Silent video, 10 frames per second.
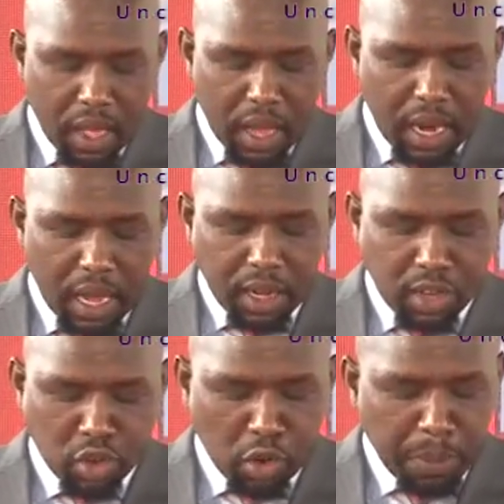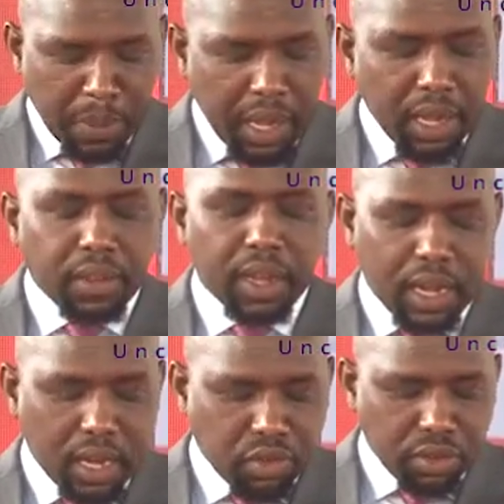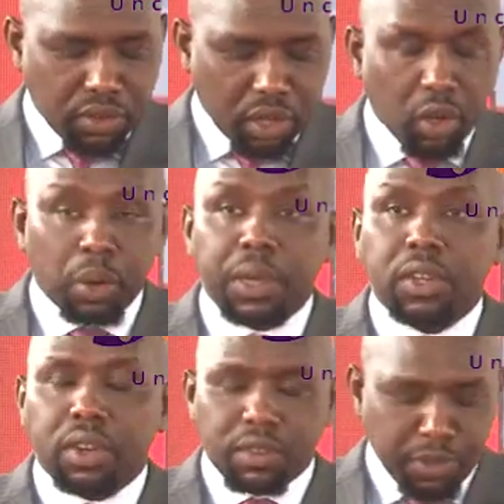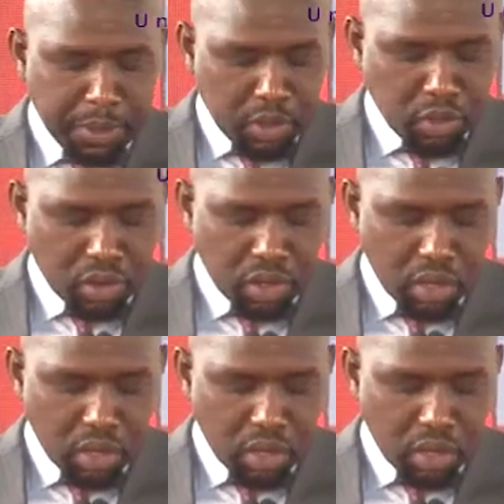and a critical player in the country's economic transformation